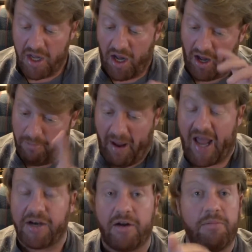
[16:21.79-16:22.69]
uh,
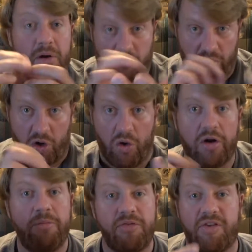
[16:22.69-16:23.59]
band them, record
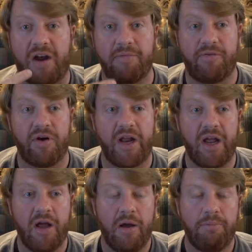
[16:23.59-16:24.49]
them, set them free.